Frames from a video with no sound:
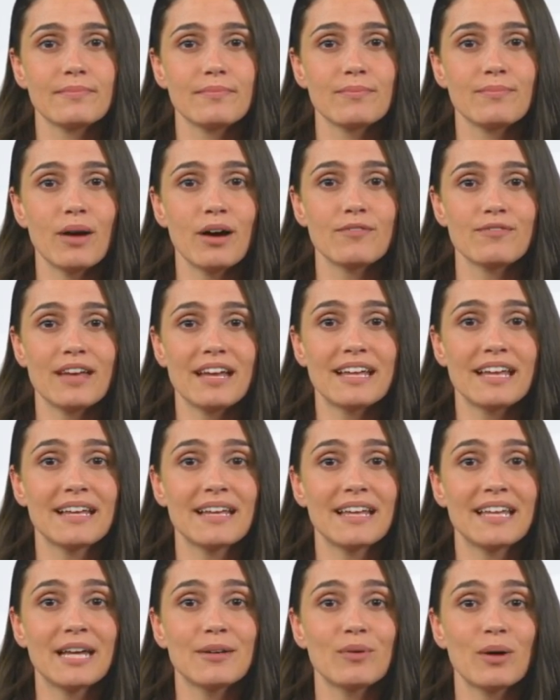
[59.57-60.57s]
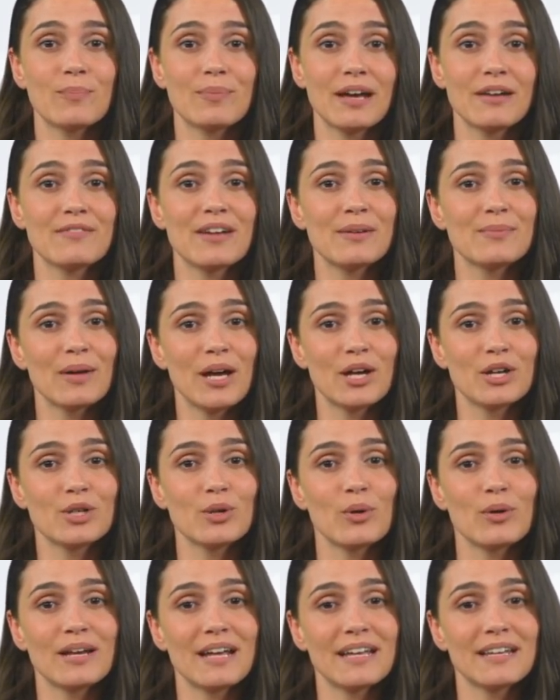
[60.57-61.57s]
By regularly removing bird
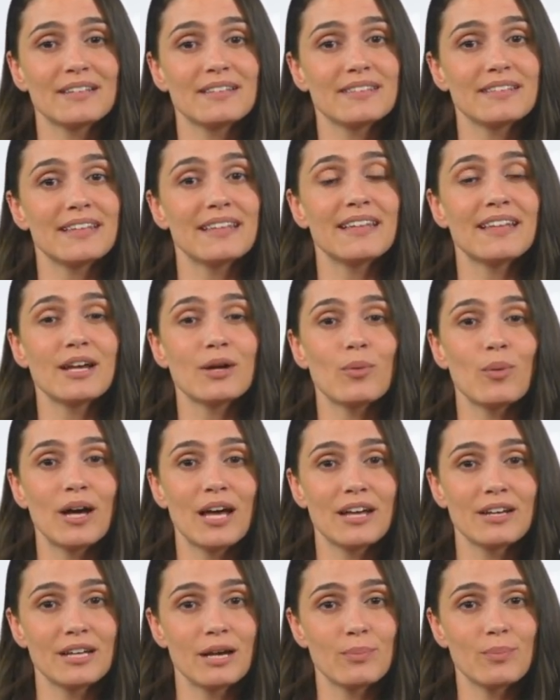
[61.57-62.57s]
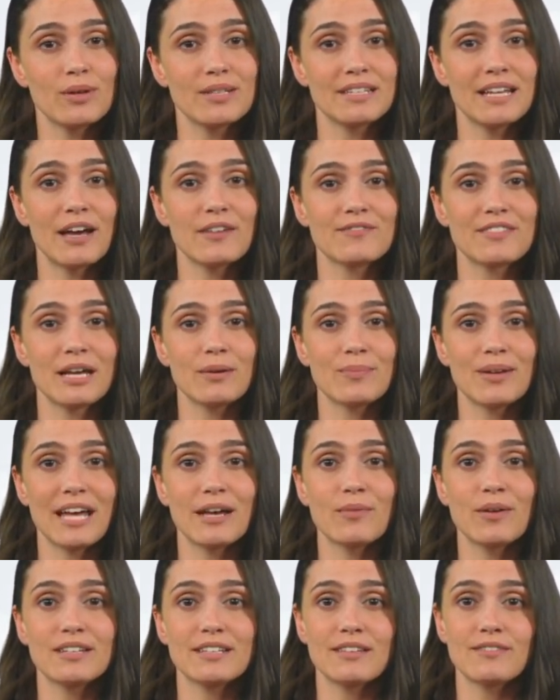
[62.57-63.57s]
droppings, you not only preserve the
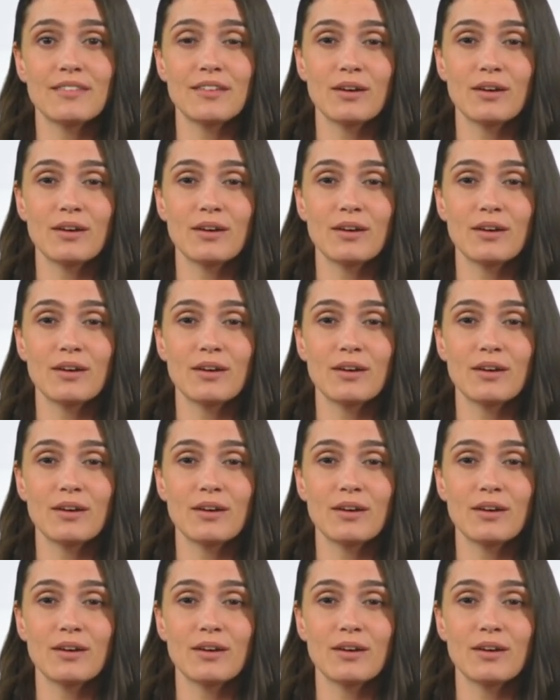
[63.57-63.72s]
appearance of the